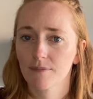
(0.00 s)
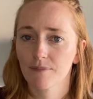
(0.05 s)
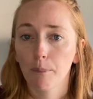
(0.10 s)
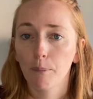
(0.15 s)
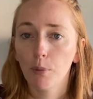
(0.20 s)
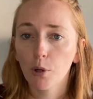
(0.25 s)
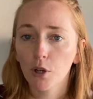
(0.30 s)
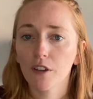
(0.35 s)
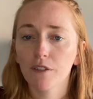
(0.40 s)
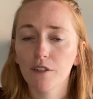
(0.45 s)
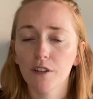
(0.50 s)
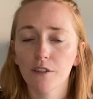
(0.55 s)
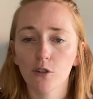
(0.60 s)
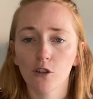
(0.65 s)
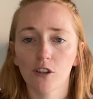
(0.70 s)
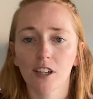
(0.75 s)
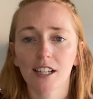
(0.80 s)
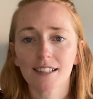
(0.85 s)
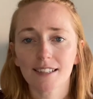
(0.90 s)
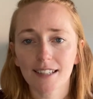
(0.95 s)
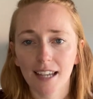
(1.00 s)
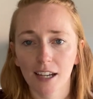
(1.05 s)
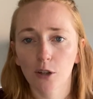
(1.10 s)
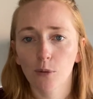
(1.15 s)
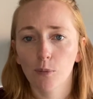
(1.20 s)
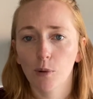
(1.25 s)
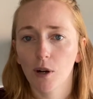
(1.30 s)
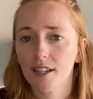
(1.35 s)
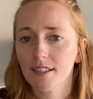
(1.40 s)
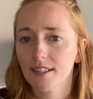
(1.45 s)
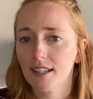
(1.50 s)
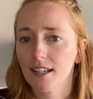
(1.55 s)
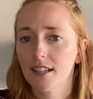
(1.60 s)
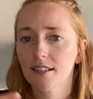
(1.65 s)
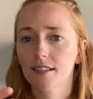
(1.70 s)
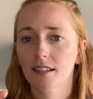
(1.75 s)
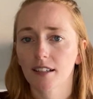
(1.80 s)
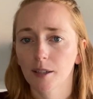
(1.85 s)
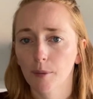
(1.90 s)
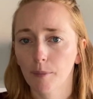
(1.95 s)
But if you've already set your prices
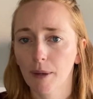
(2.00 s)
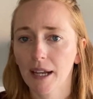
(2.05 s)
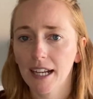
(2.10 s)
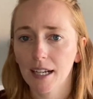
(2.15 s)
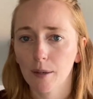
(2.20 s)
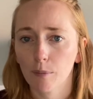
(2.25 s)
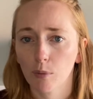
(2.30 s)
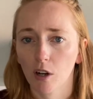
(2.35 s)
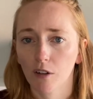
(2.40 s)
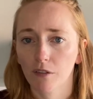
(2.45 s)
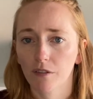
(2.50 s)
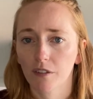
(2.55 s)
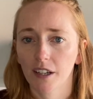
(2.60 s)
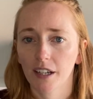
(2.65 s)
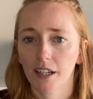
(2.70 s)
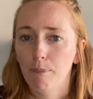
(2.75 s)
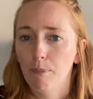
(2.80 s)
and you're making a profit,